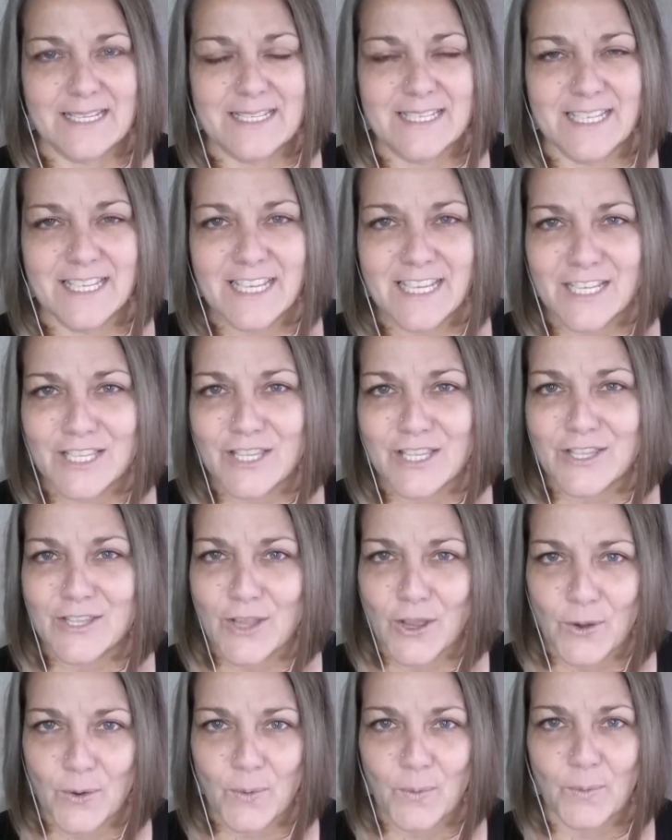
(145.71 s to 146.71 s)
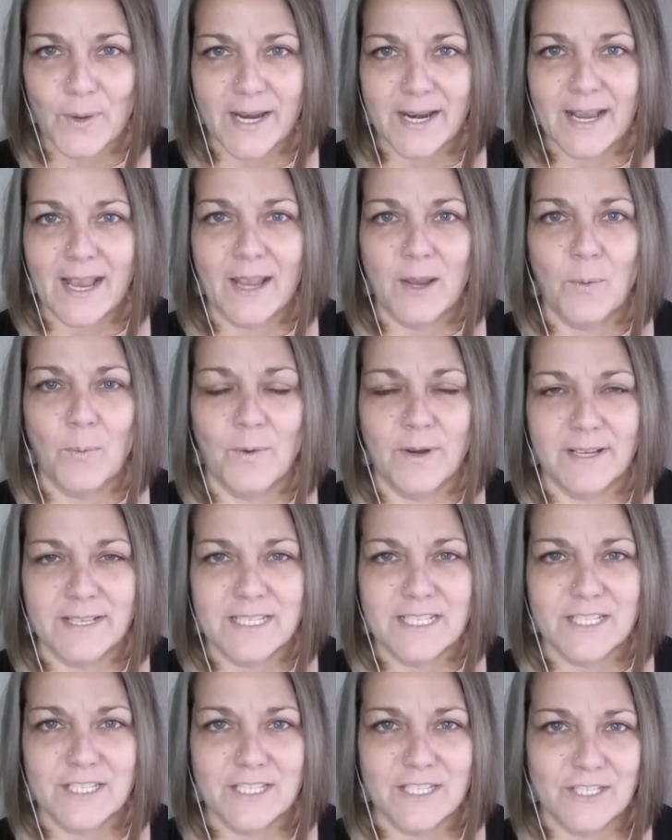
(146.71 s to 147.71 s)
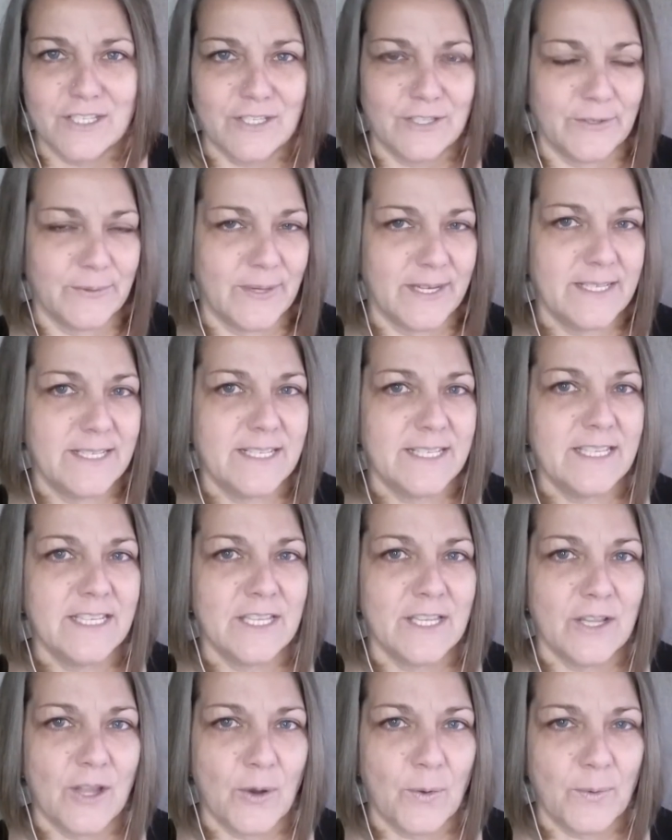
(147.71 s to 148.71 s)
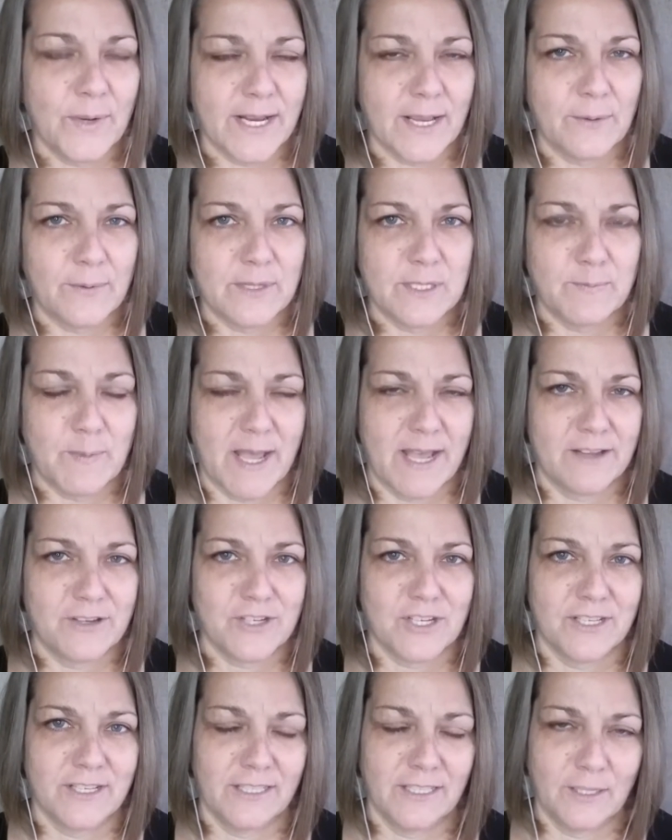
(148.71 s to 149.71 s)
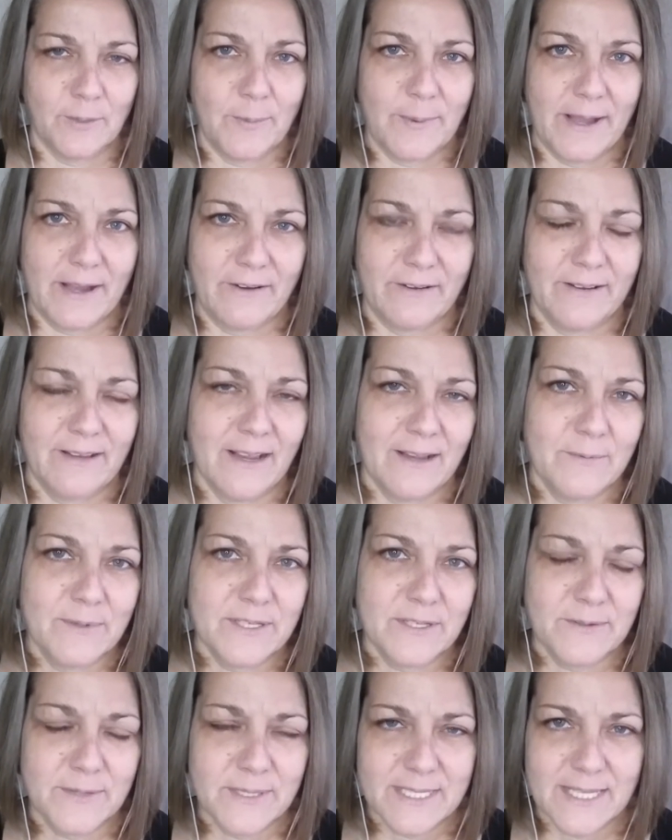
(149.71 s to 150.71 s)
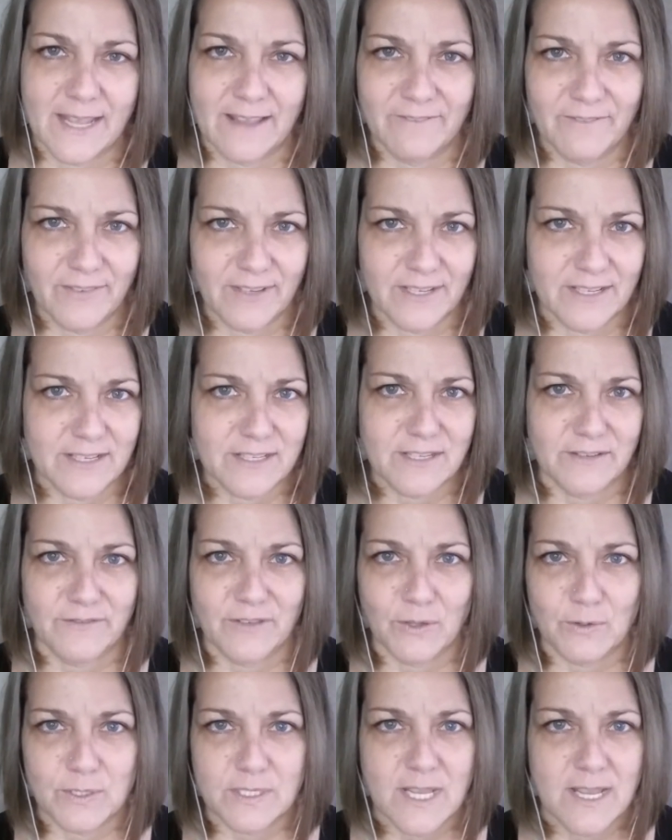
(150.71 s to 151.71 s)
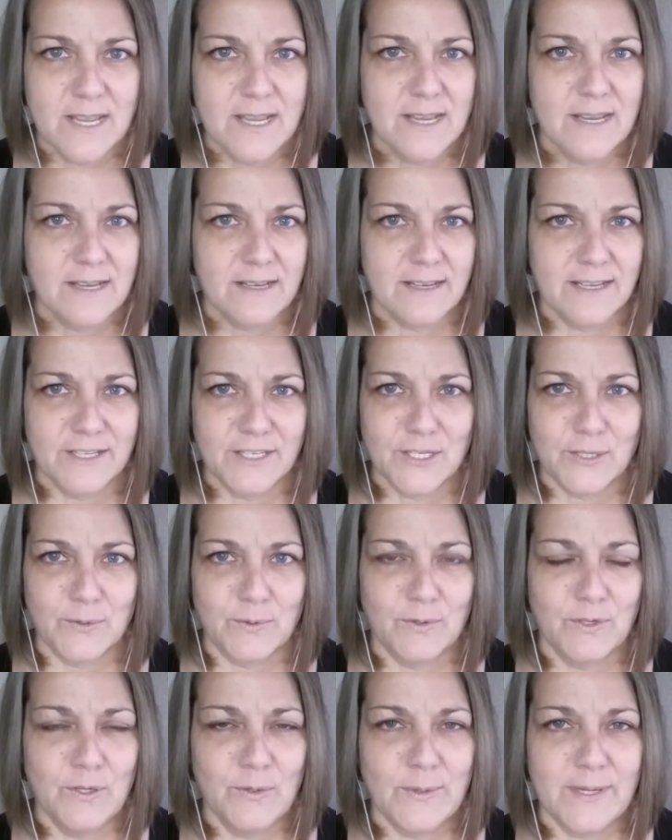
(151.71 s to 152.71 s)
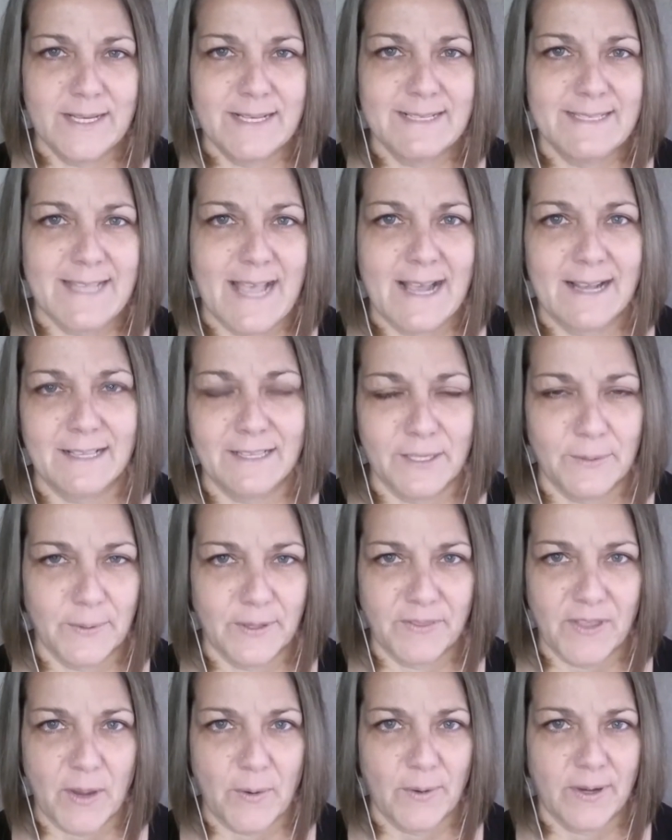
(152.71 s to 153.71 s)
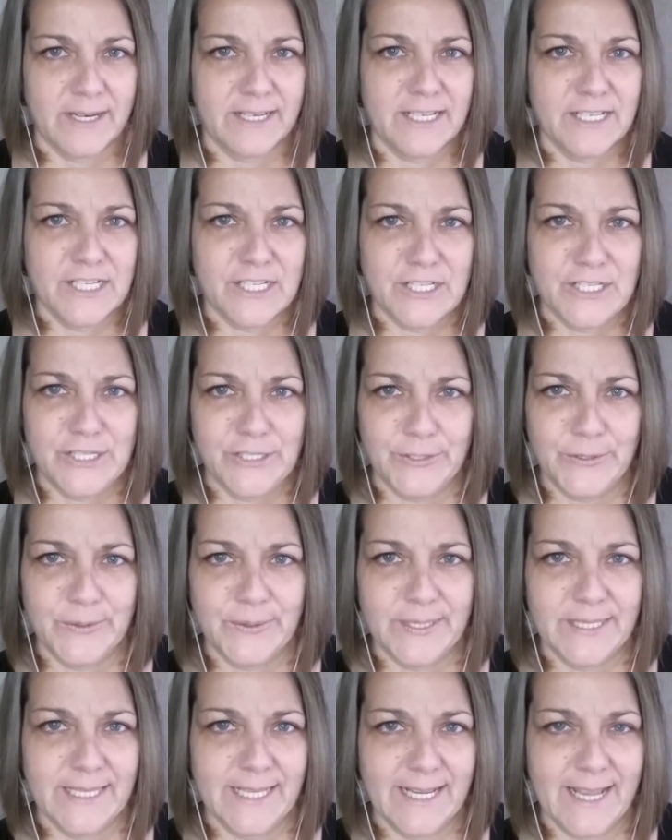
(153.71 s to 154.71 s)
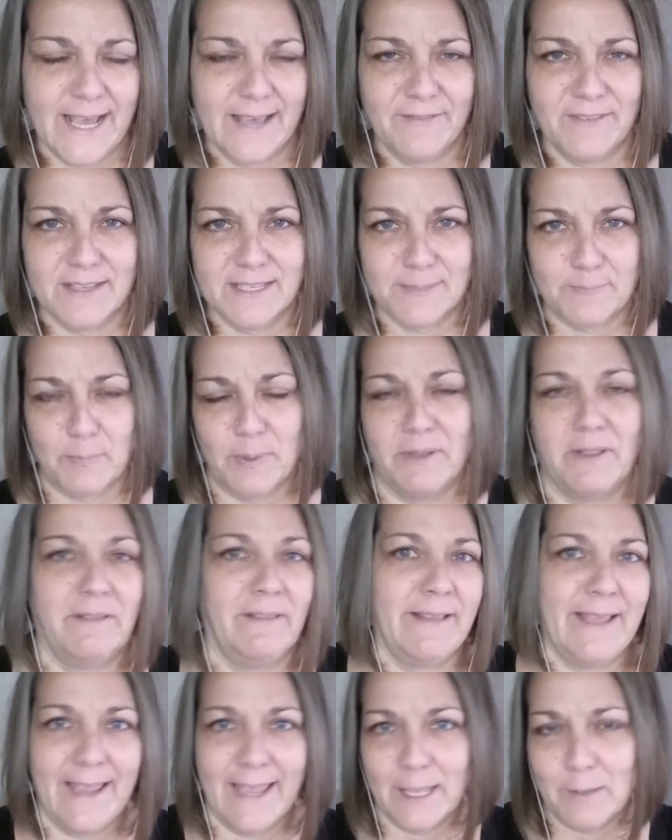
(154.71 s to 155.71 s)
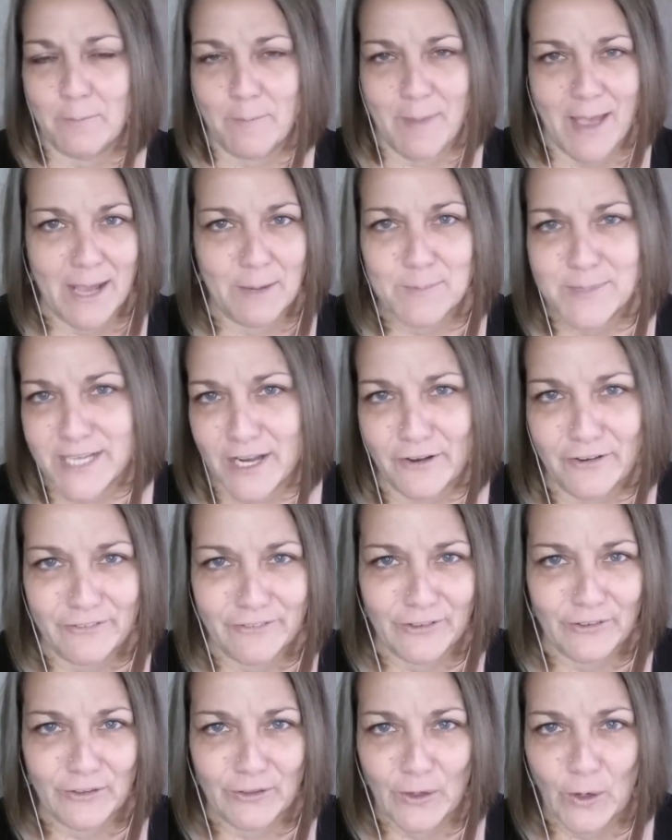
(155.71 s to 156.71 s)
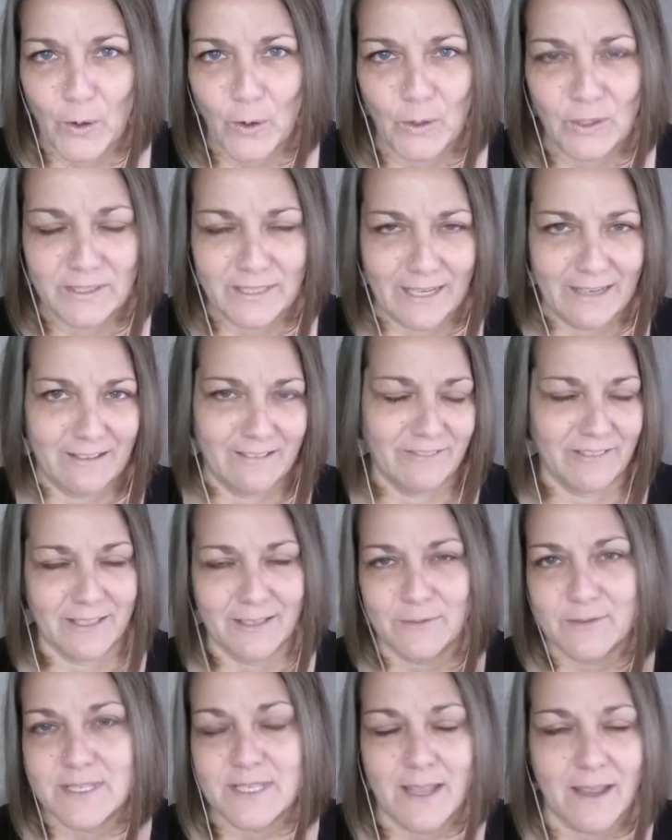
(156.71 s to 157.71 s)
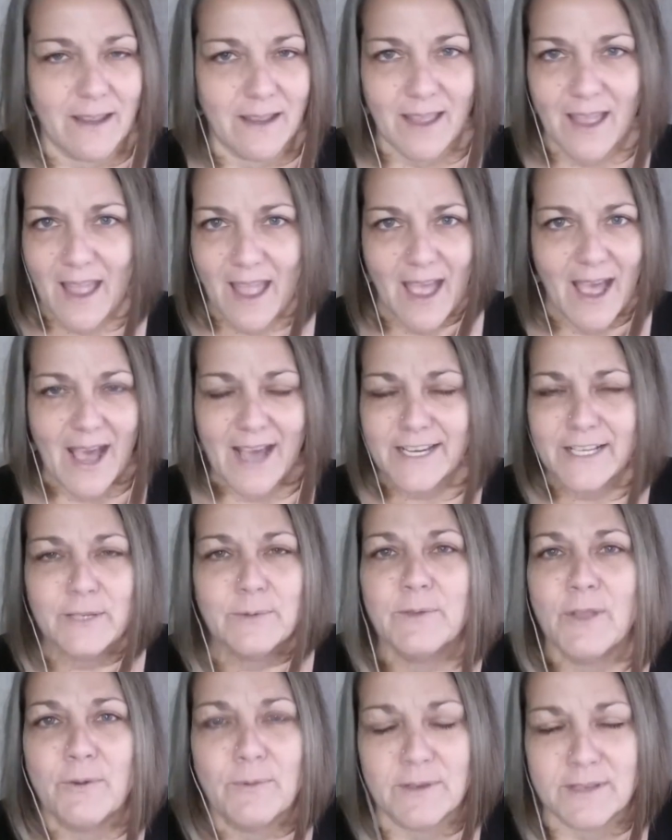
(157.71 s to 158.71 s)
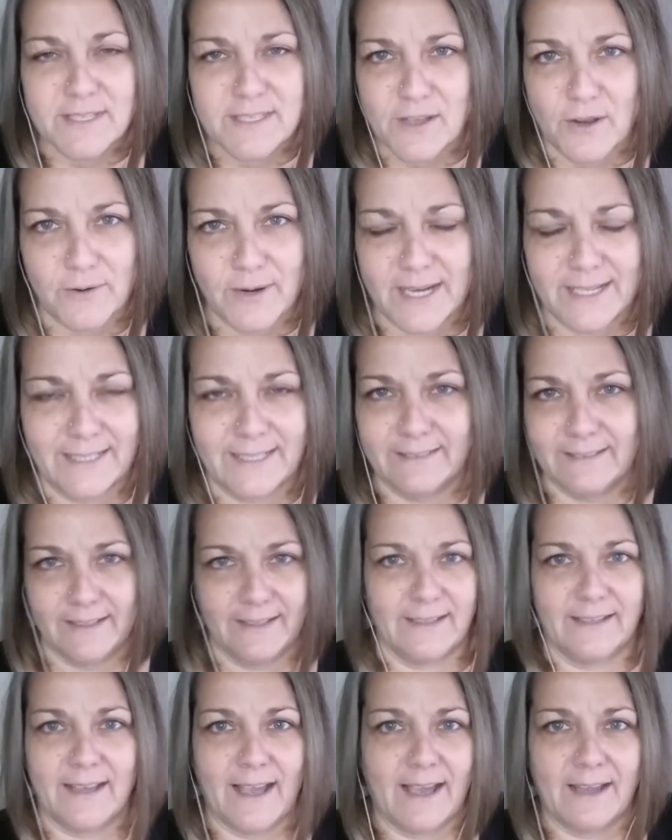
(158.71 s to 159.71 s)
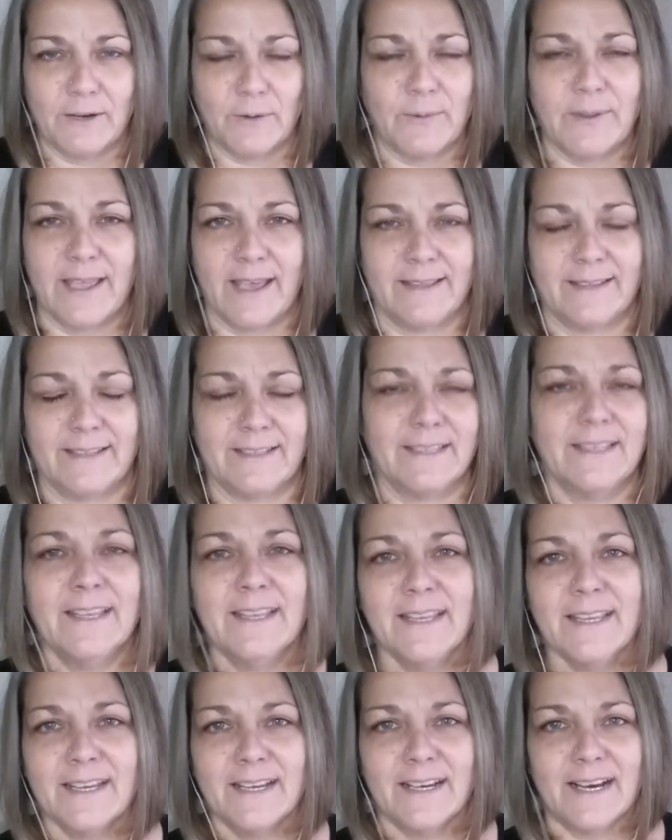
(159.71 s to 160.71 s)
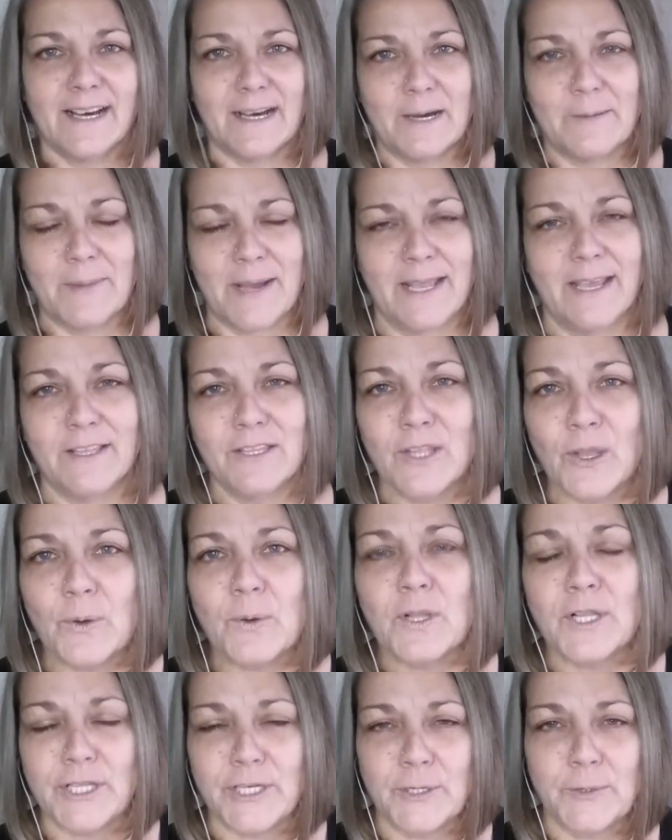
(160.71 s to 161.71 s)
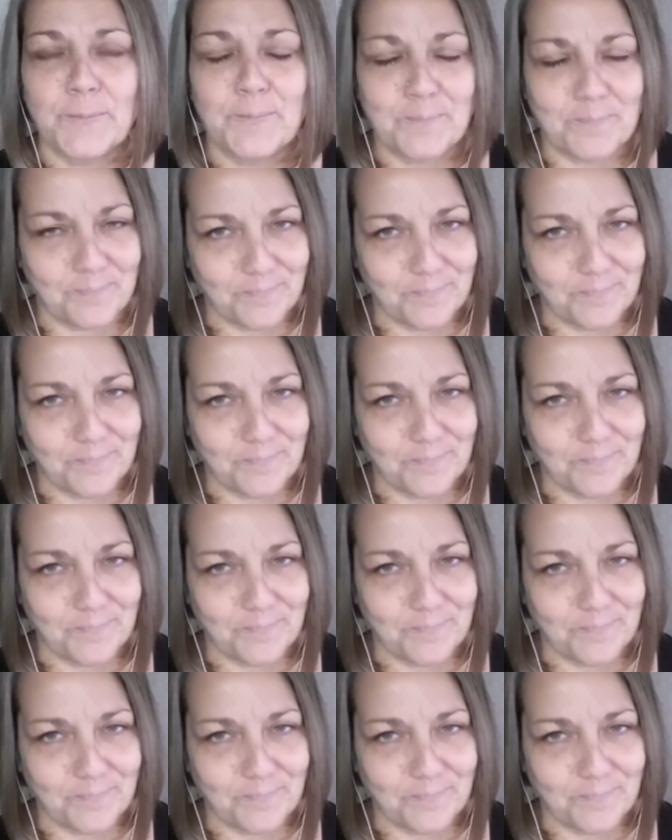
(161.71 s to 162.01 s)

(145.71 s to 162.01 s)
didn't know what I wanted to do. I didn't know what I was passionate about. I was always envious of those kids who knew exactly what they wanted to do and they had this plan mapped out for their whole life. And I was like, how do you know this already? Like, I don't get it. I had no clue.